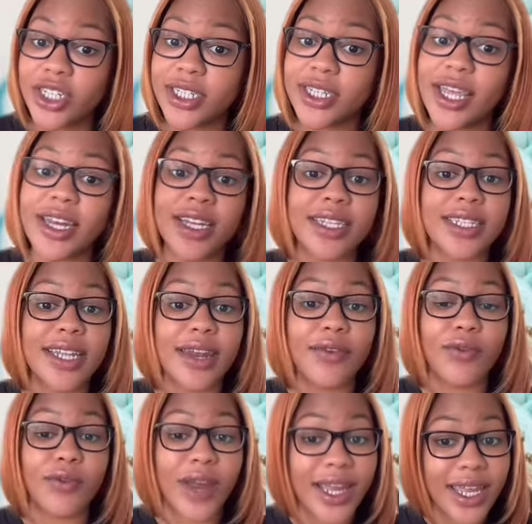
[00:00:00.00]
and instead of
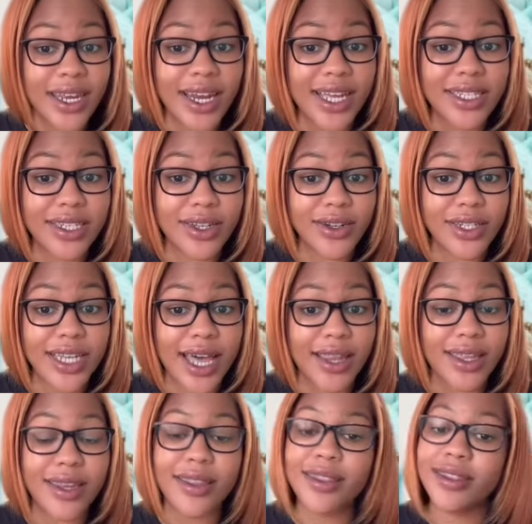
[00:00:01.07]
recognizing her talent,
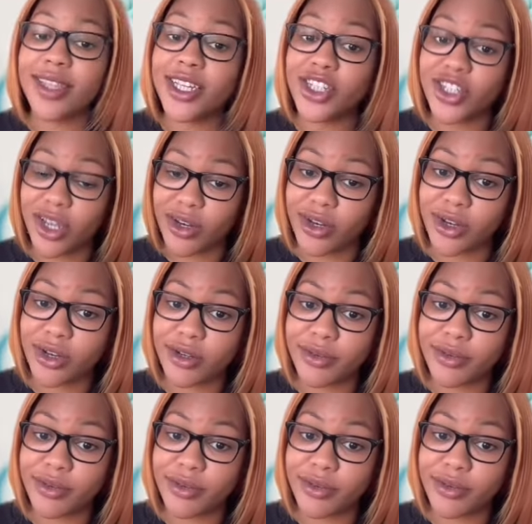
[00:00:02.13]
they shunned her.